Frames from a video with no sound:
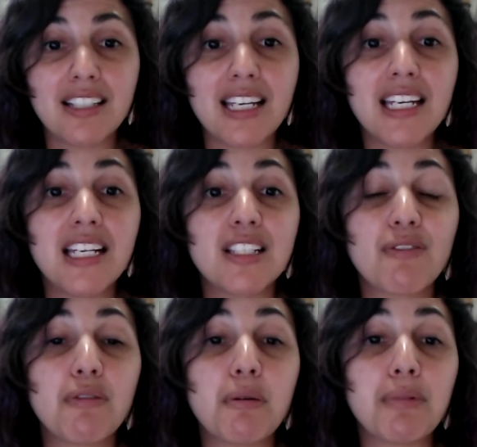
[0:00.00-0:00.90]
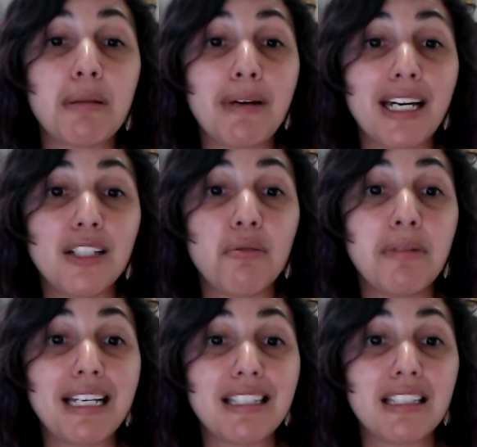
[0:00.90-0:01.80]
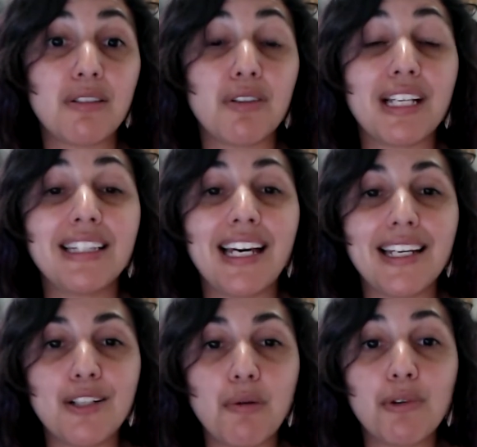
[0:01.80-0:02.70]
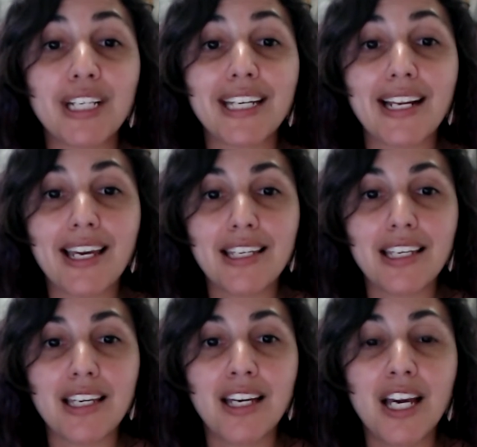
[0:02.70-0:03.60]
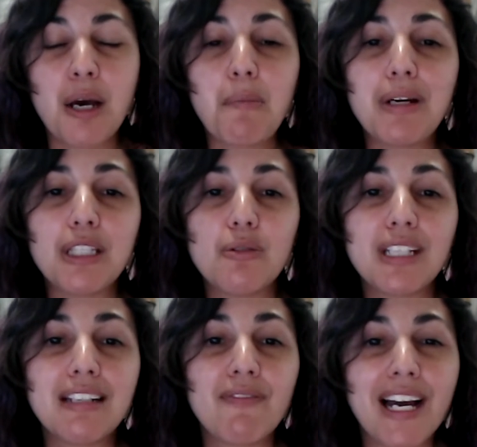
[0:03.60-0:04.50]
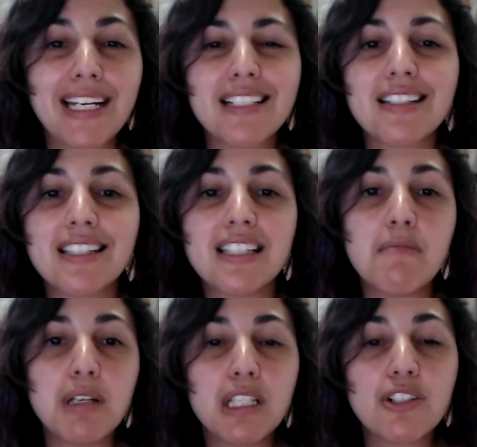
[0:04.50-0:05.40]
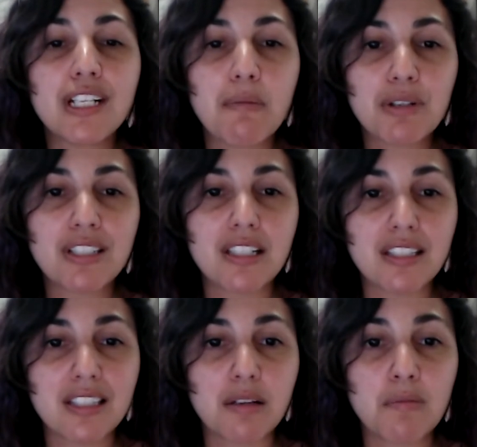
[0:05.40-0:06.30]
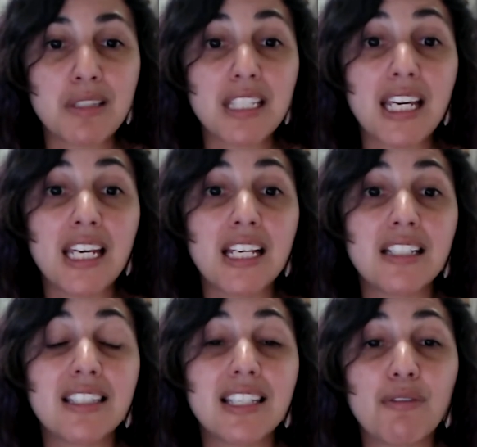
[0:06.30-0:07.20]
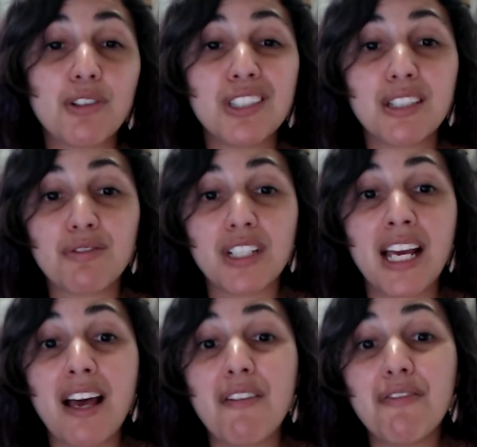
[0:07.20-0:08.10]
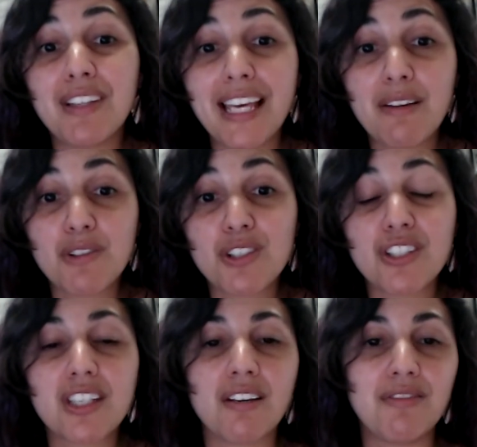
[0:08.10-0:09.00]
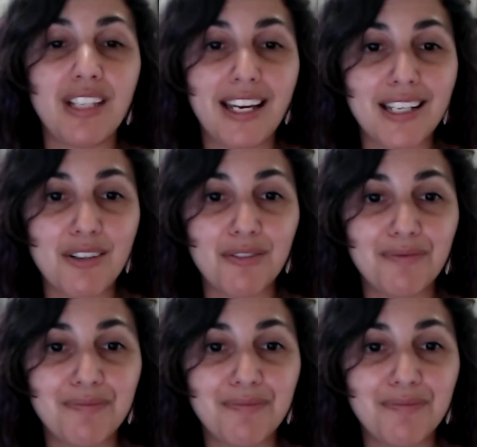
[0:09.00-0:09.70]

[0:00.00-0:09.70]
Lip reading: is from the Primario Básico del Taíno Boriquenaiki, but you can find similar number systems in several different flavors of Taíno.